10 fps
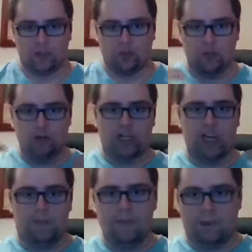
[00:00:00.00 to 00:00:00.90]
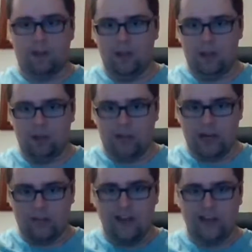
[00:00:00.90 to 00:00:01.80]
So usually people look at
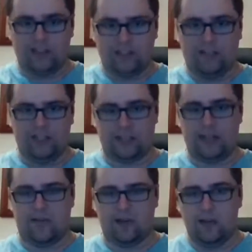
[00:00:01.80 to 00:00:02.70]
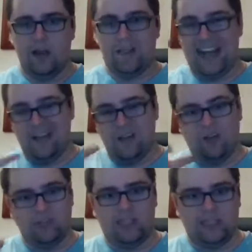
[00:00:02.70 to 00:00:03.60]
it very surface level. I
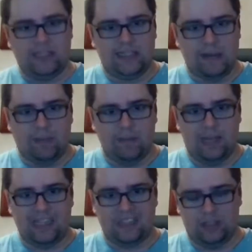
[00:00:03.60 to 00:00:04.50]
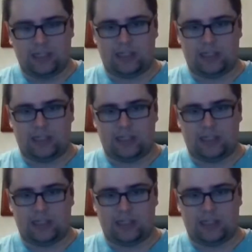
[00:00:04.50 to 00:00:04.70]
use this example because